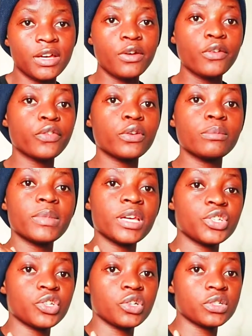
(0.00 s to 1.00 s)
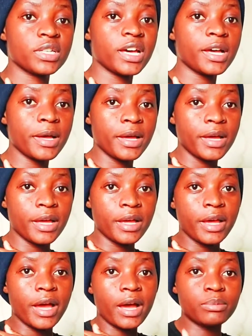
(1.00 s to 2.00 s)
from the shoulder
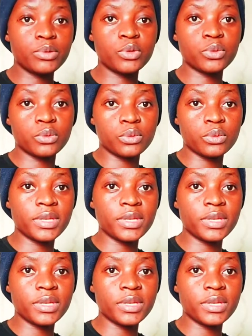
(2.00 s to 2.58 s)
up to